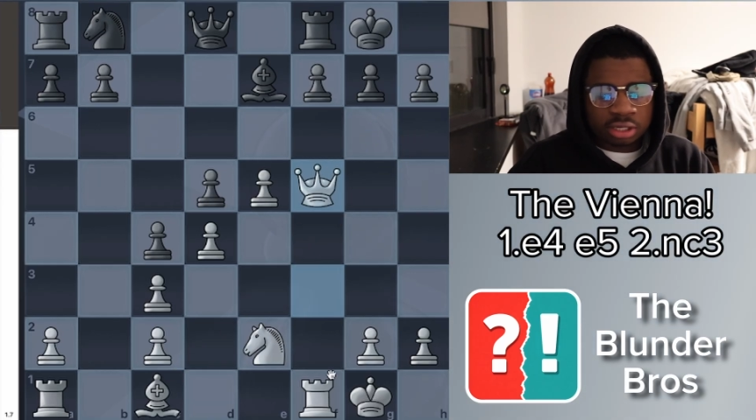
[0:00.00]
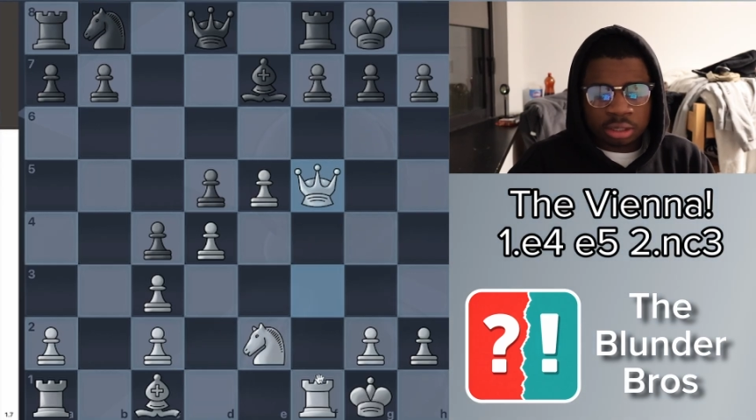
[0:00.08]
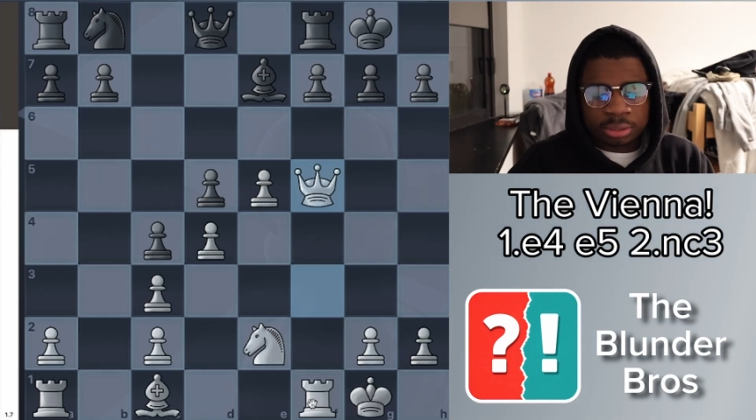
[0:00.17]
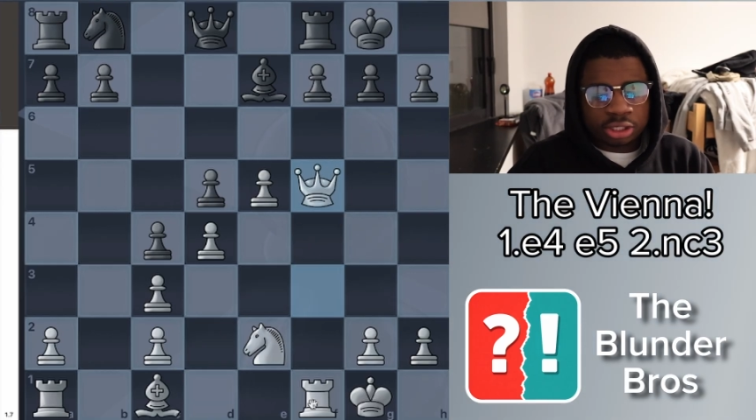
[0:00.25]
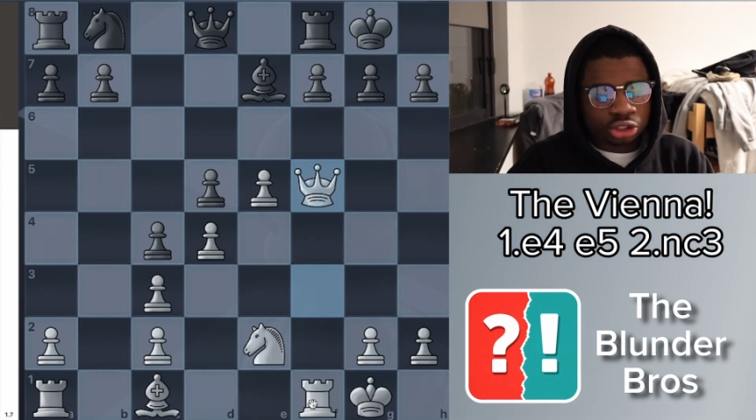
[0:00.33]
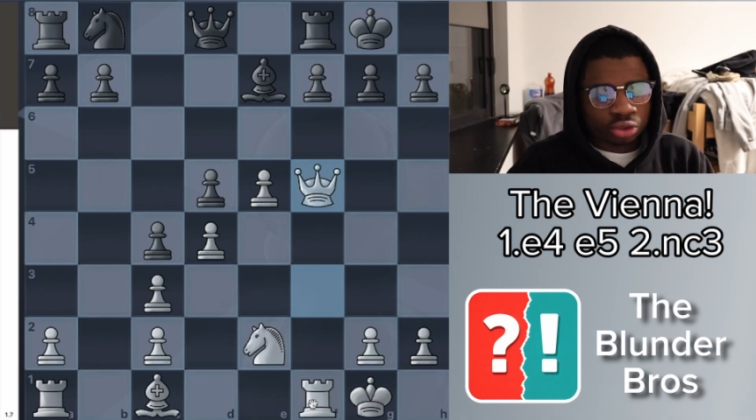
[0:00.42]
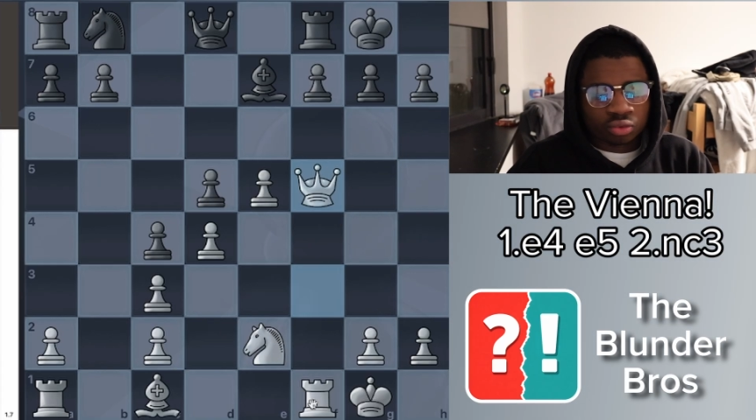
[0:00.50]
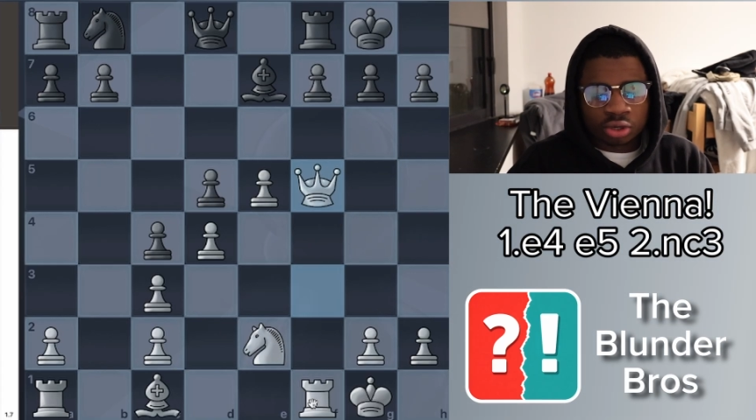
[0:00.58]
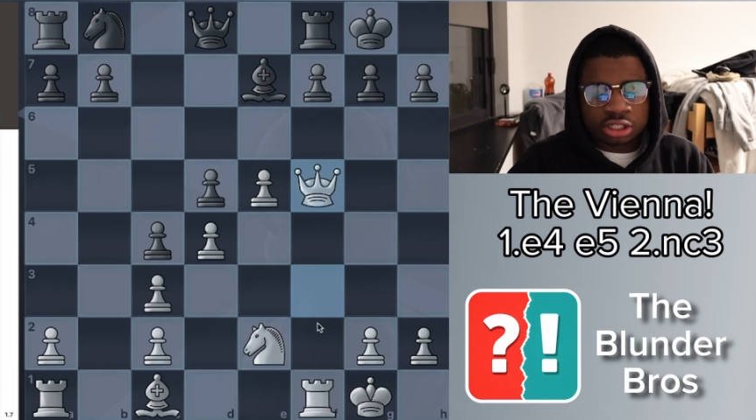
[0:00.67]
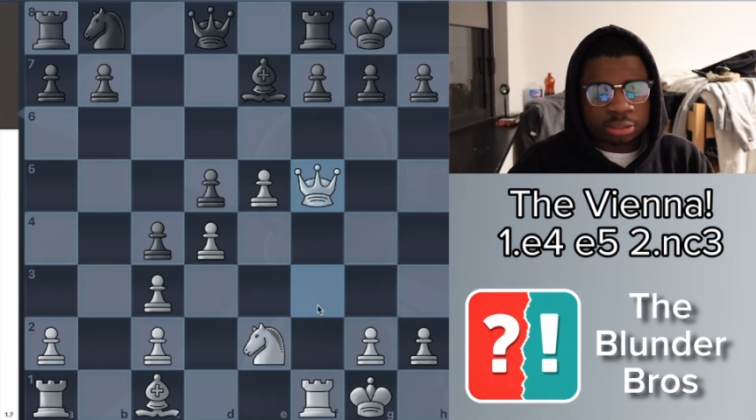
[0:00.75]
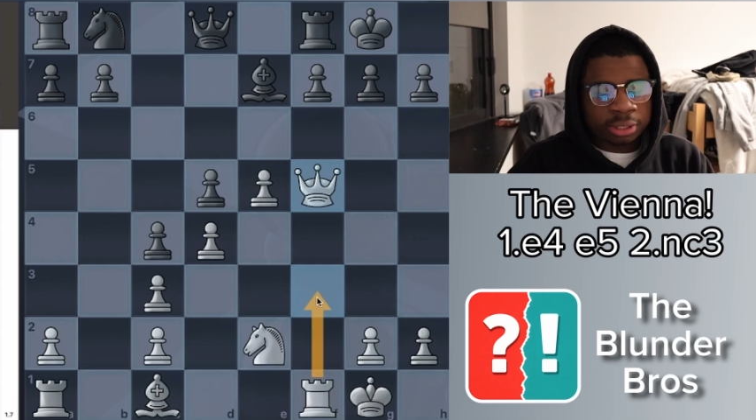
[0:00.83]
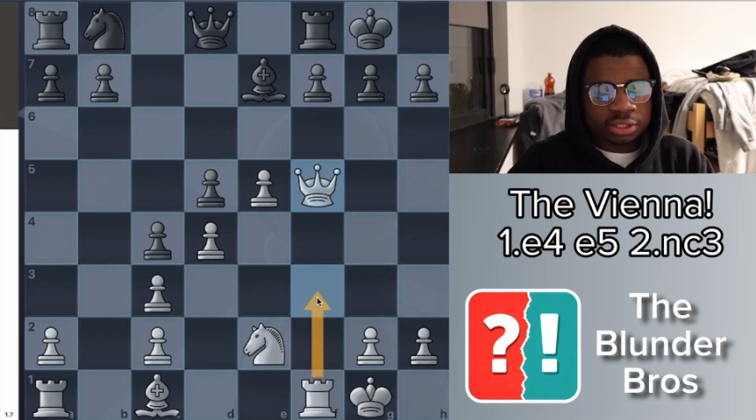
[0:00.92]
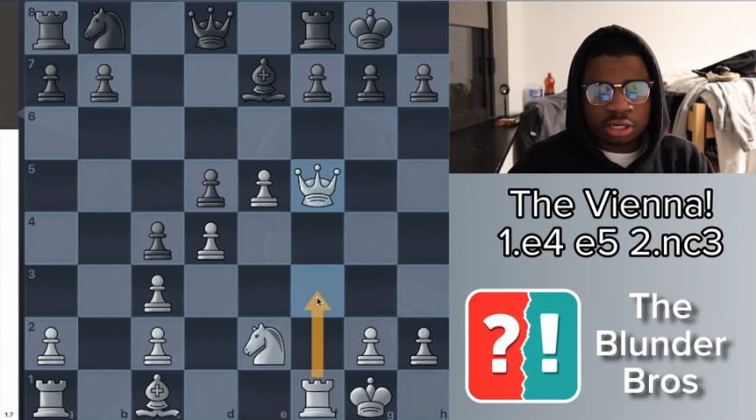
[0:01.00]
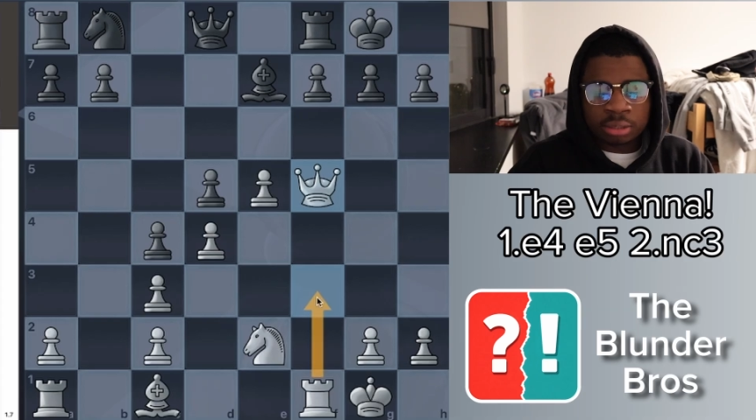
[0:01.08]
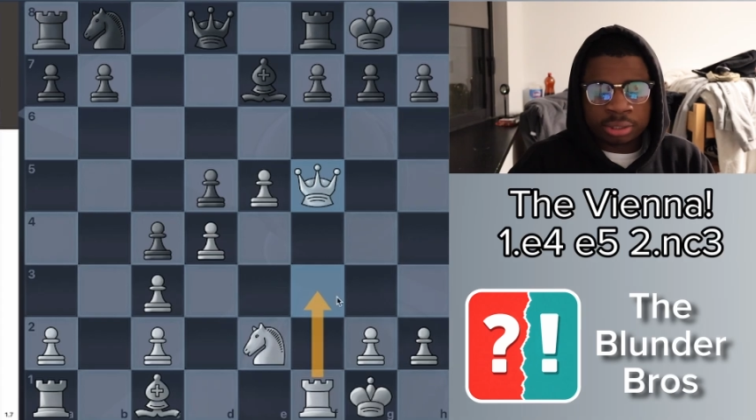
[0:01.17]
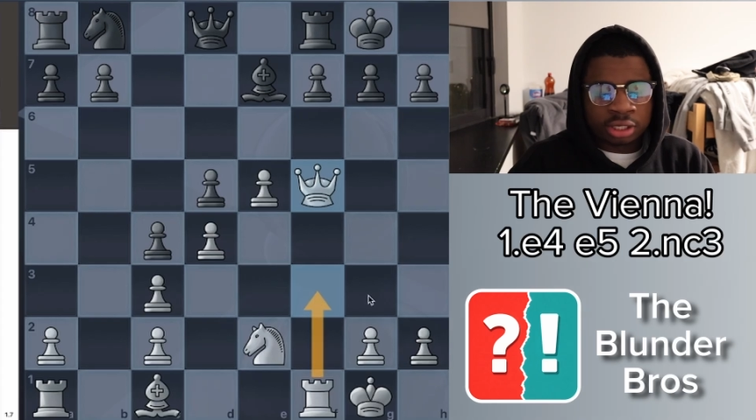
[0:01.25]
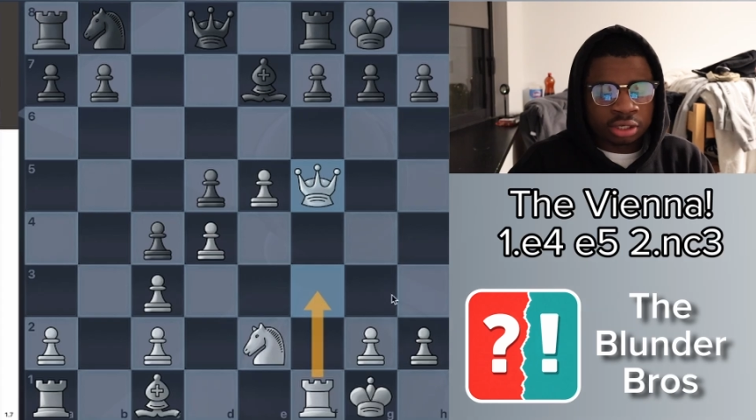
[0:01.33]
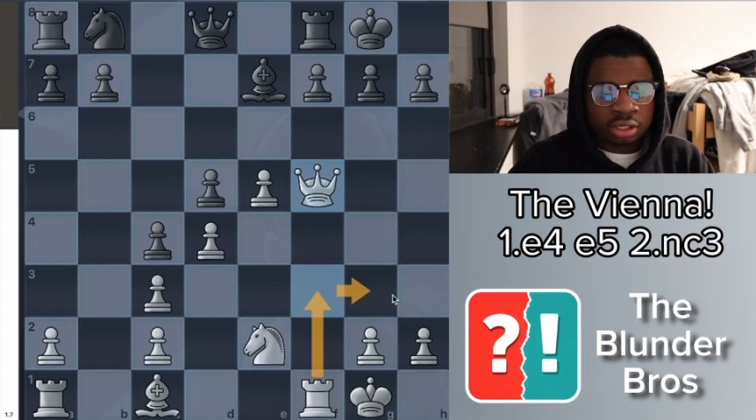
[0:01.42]
to come in. Your rook is about to
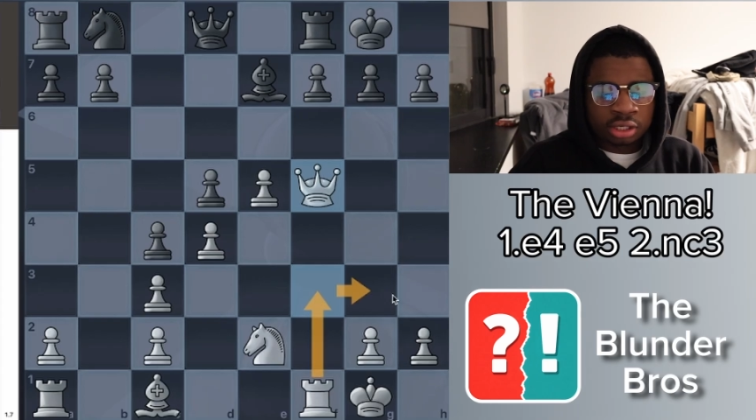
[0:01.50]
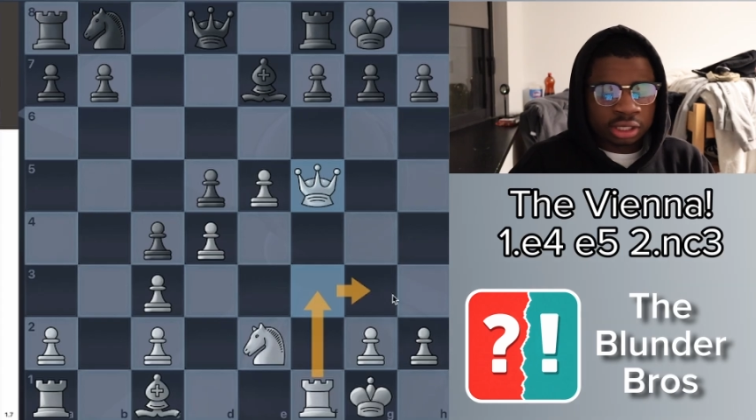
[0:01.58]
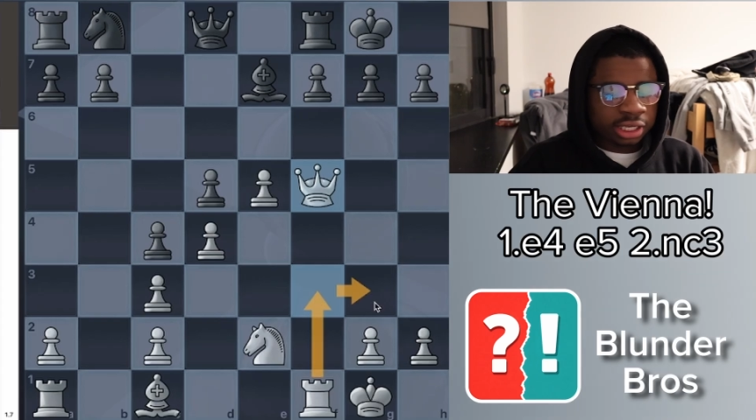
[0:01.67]
come in.